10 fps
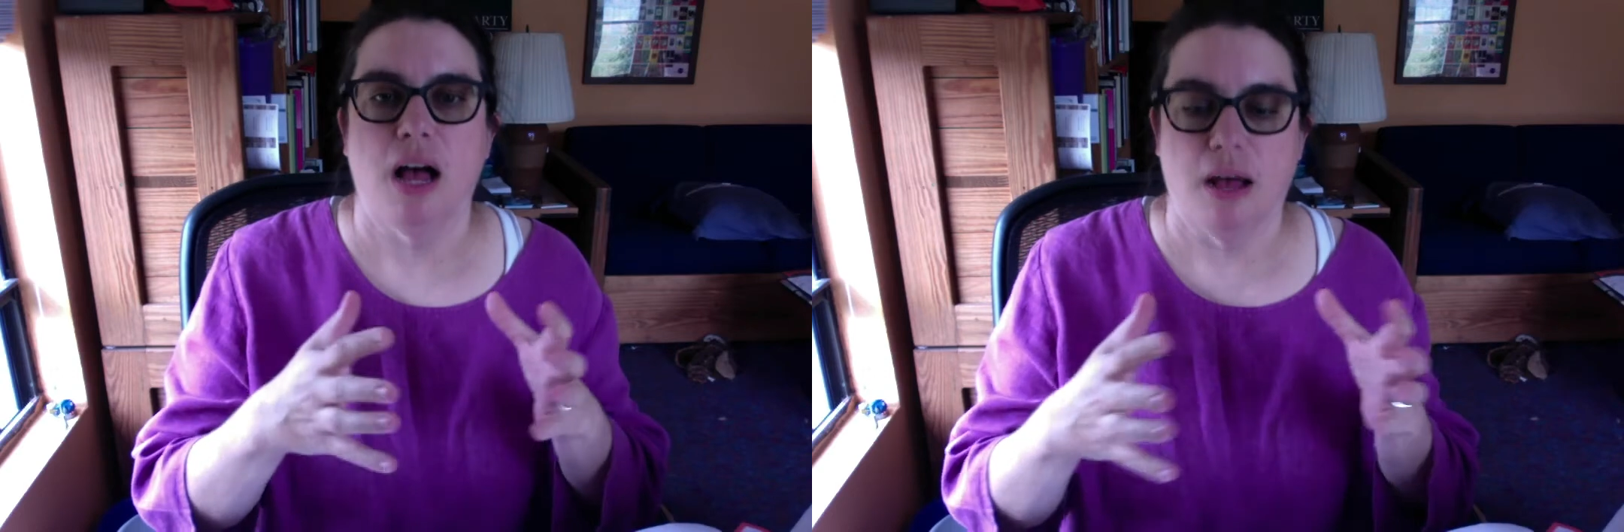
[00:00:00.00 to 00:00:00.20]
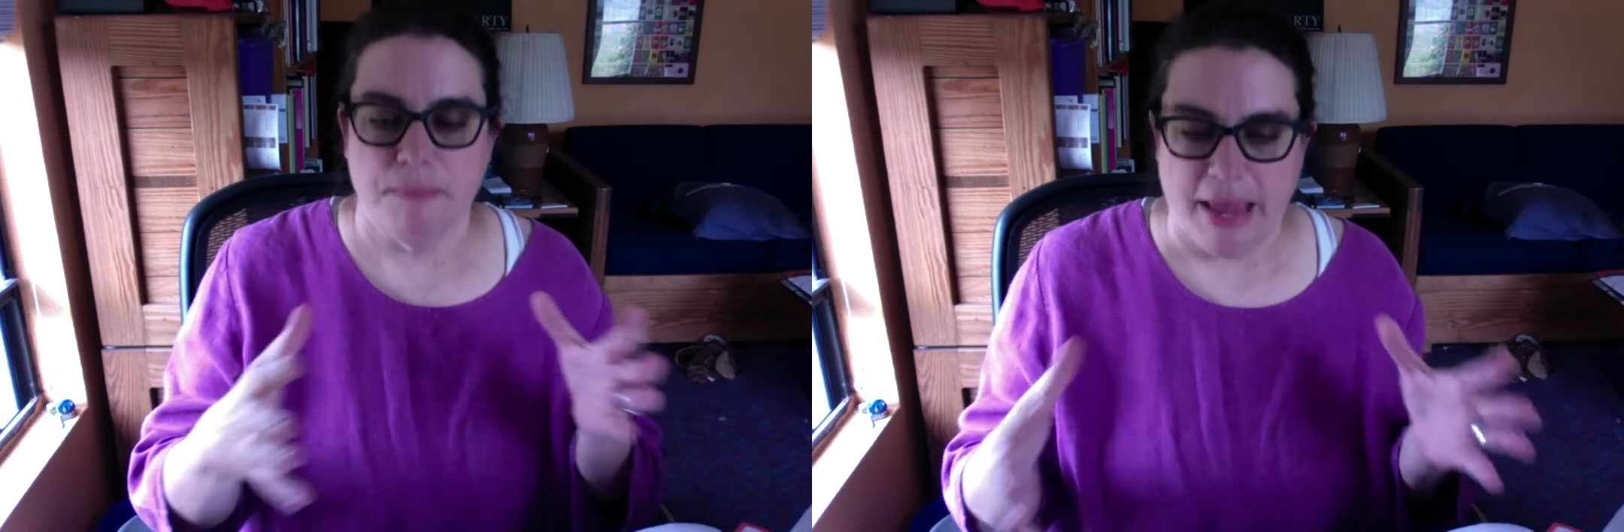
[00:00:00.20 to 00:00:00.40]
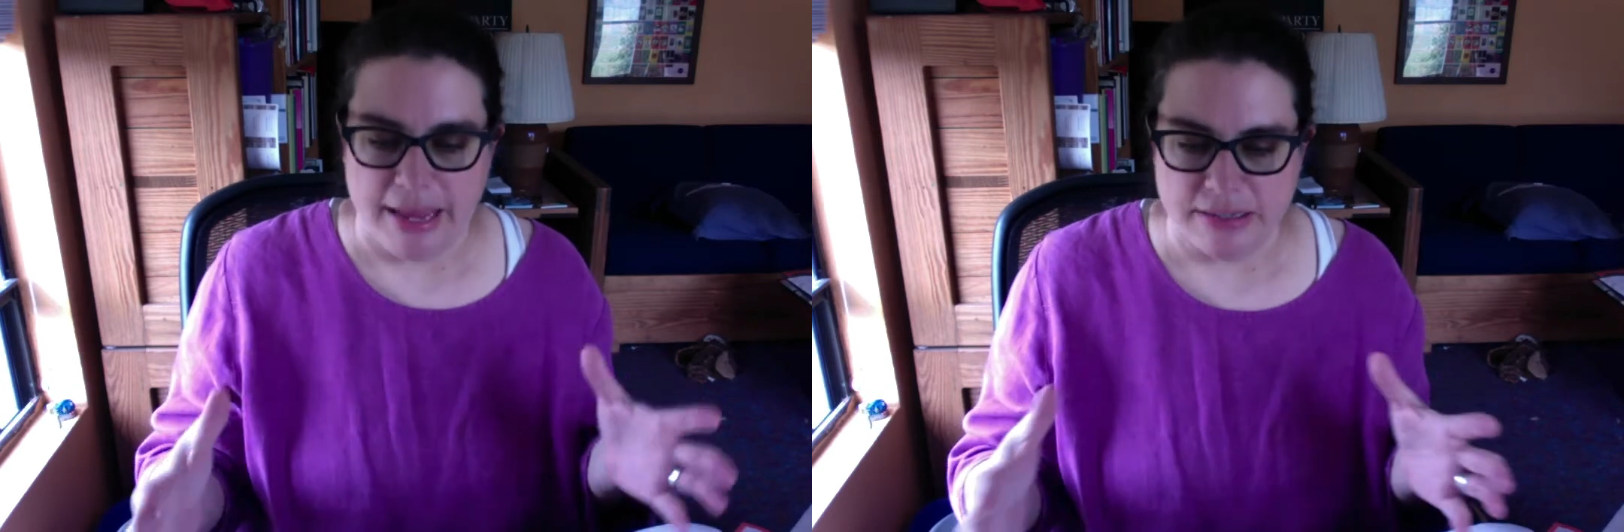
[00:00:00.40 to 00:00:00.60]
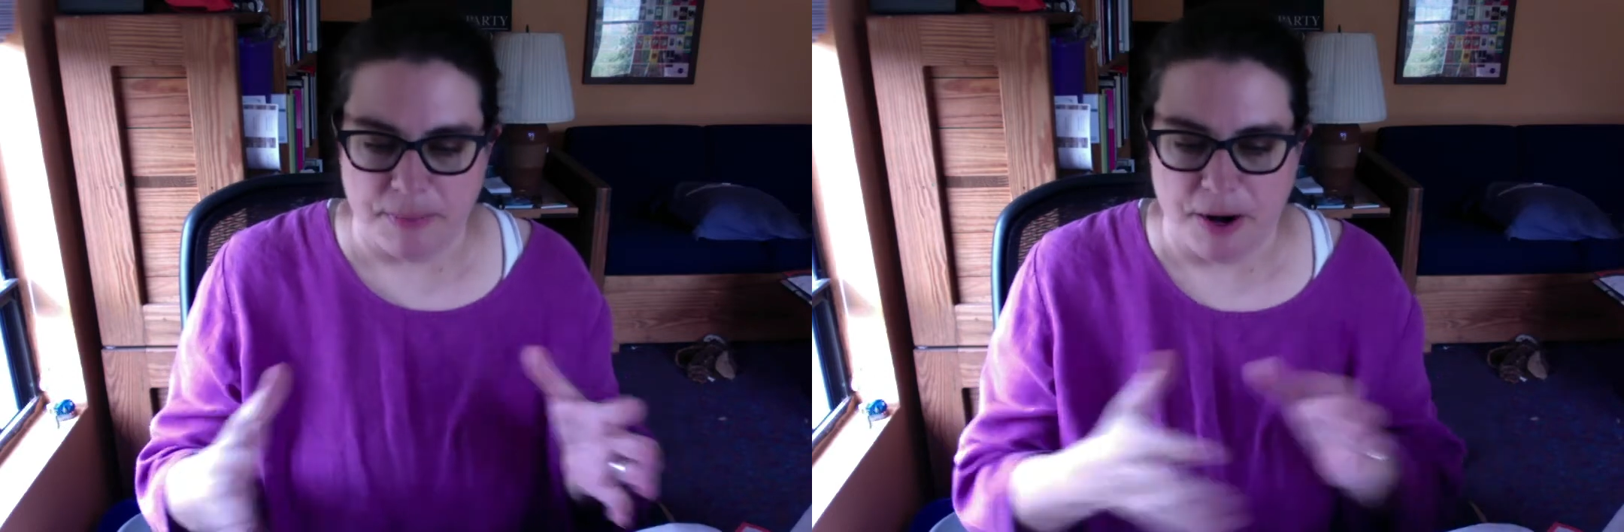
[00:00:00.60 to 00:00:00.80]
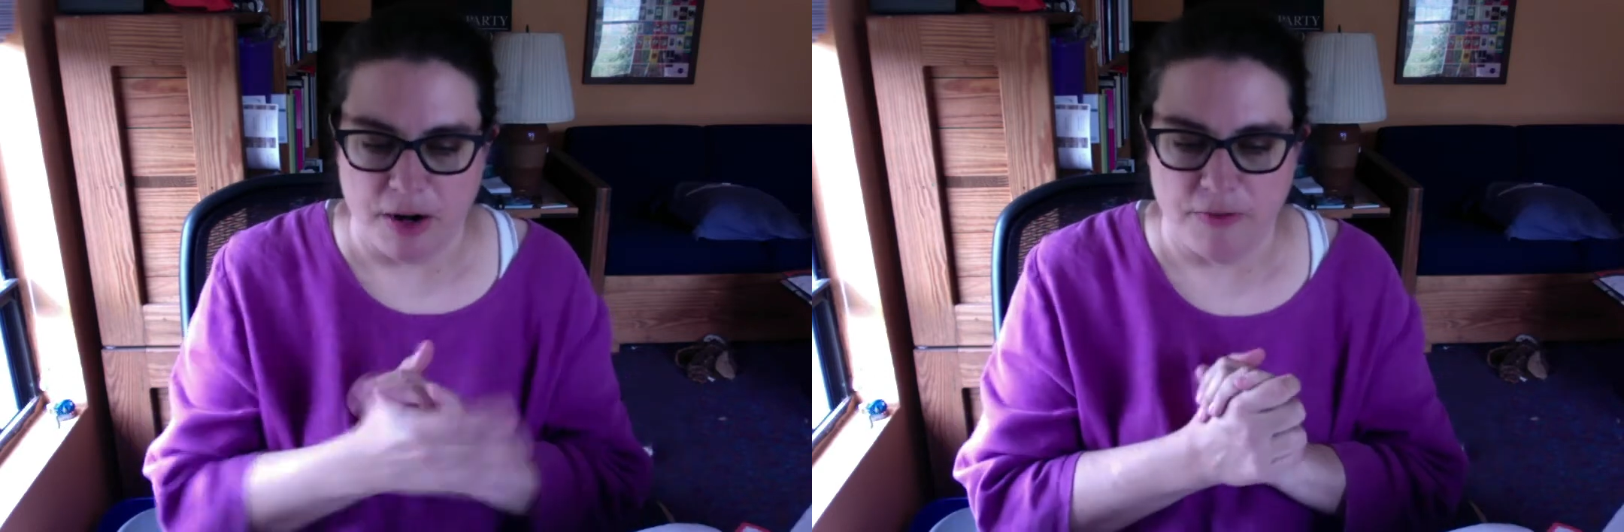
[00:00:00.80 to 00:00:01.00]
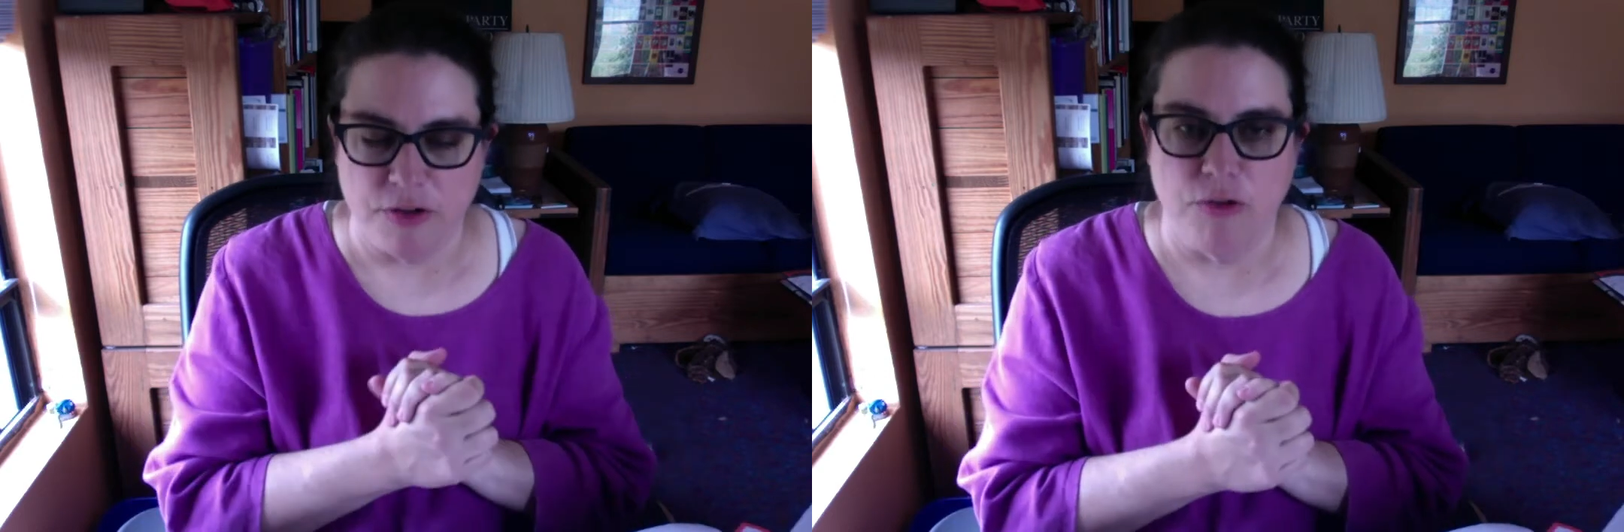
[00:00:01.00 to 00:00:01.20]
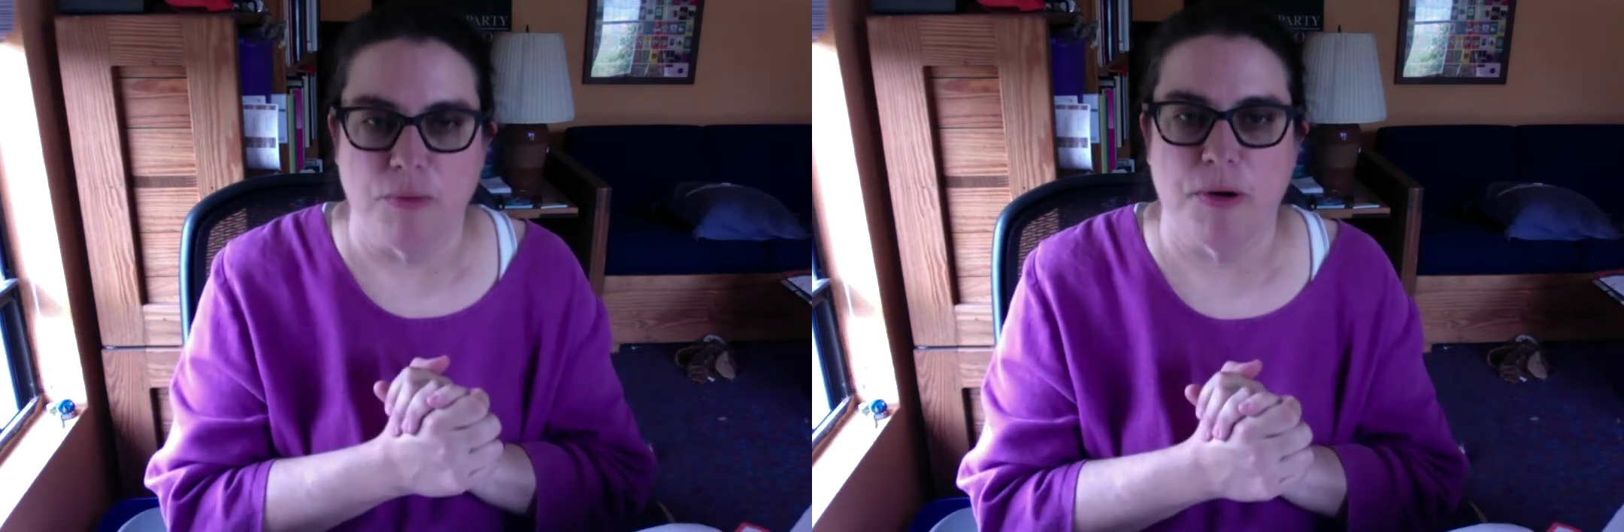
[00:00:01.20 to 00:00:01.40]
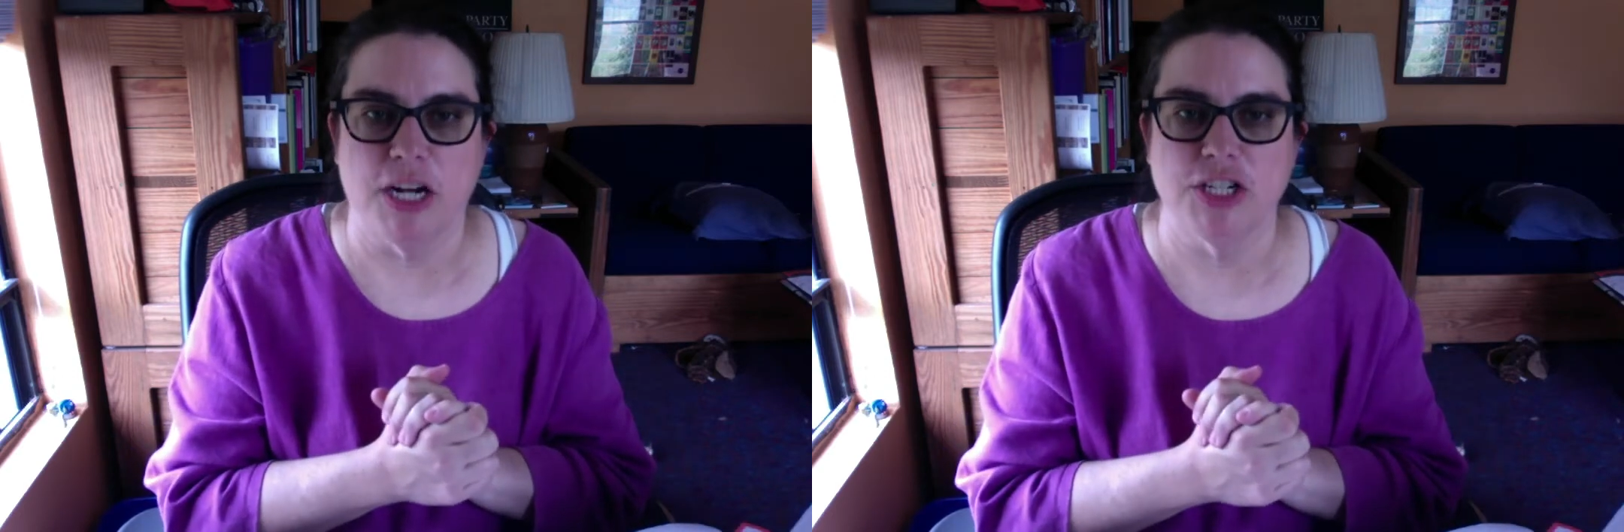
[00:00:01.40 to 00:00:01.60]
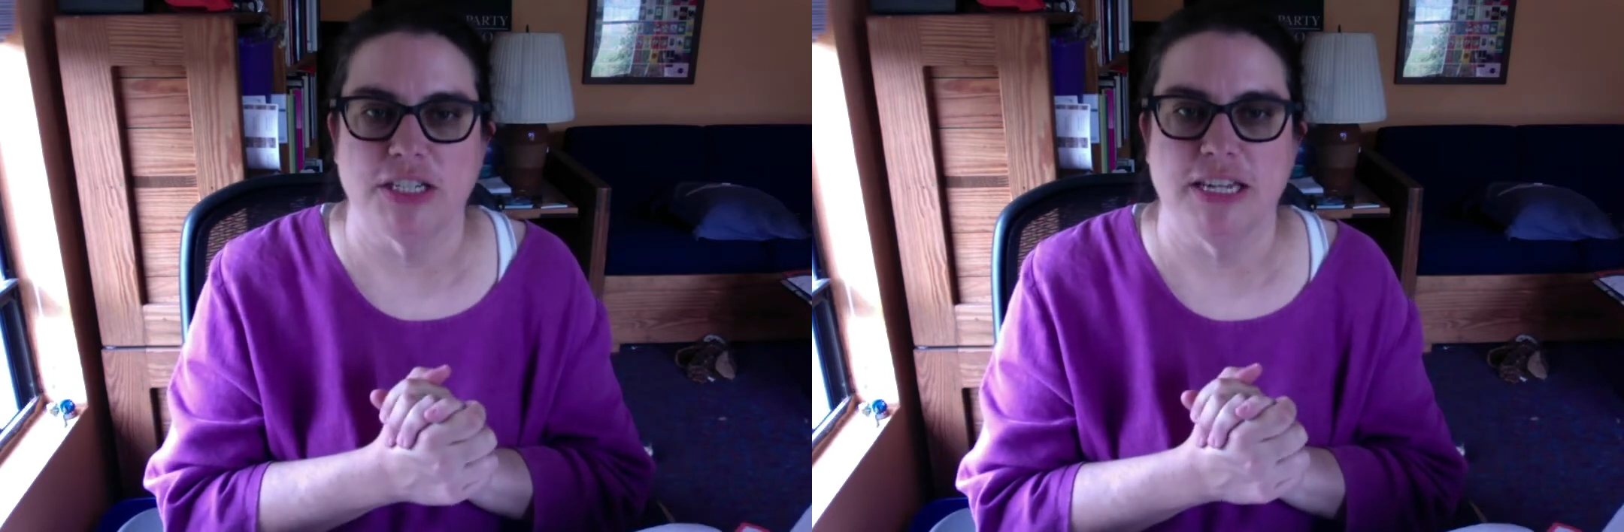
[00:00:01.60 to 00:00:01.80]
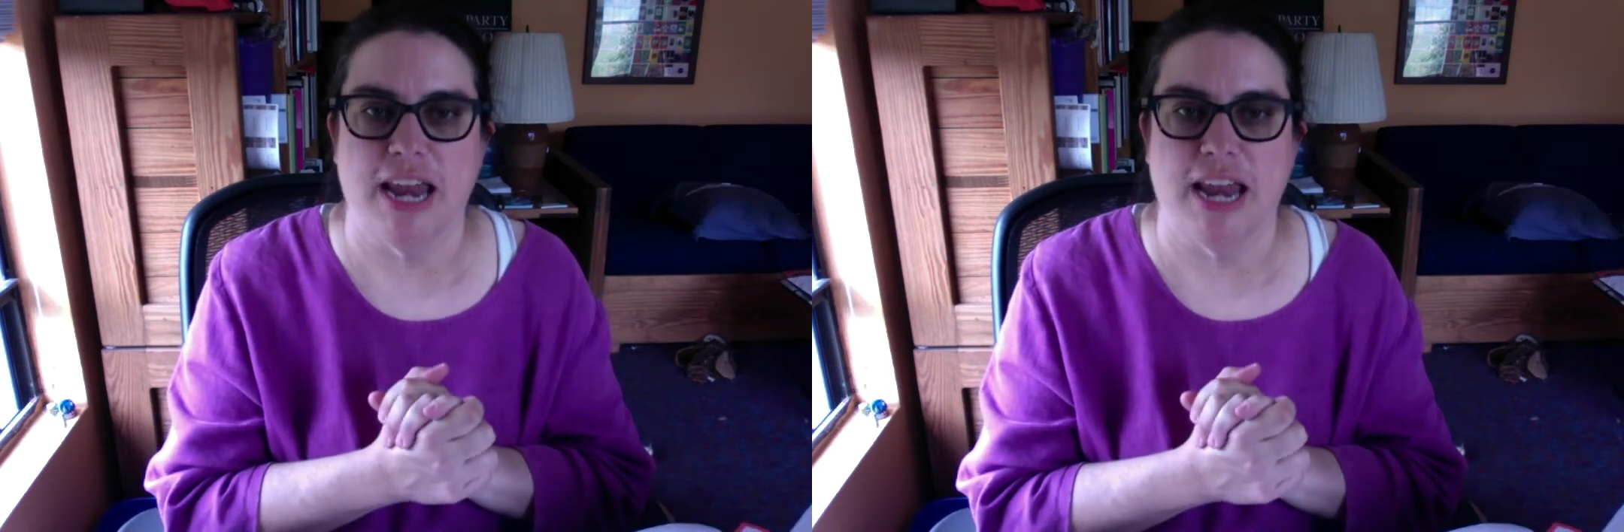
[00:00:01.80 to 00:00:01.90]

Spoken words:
as a part of the group project,